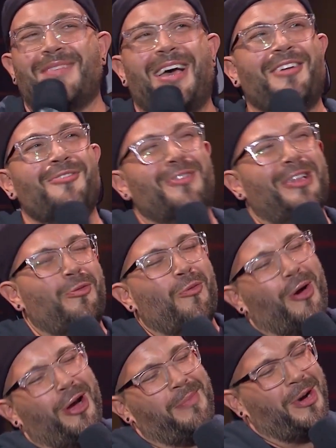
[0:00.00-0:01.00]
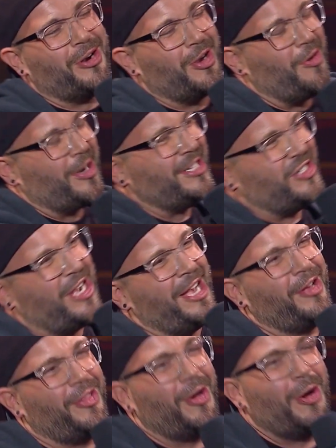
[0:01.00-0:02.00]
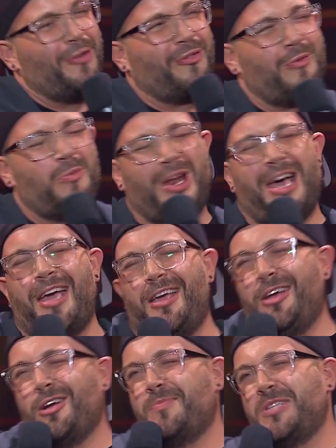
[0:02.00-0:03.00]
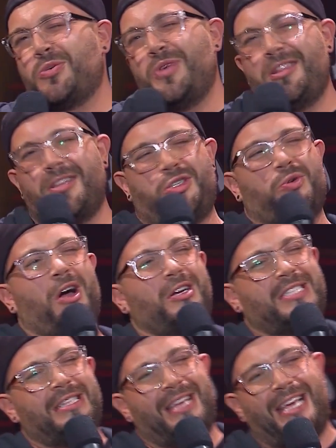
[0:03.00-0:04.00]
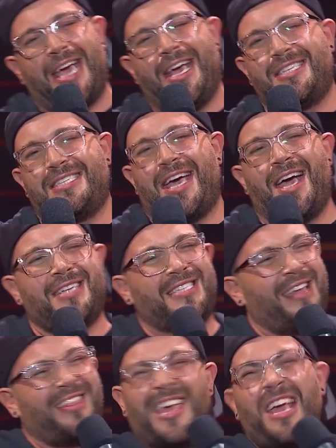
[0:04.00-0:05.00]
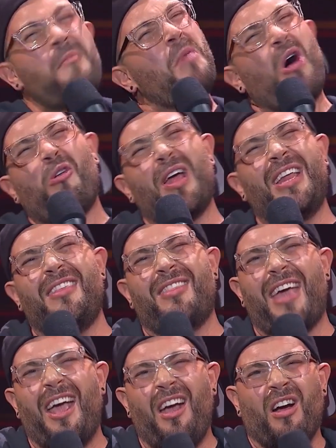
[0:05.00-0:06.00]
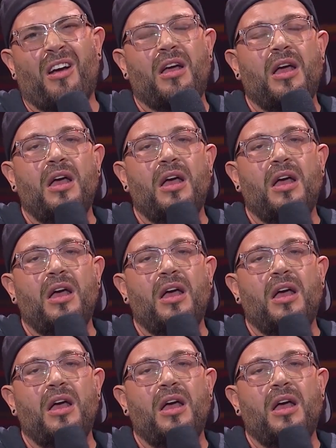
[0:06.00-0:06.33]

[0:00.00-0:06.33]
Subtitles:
I don't really worry about going to jail, though. From what I hear, between the drugs and the gay sex, I think I'm already there.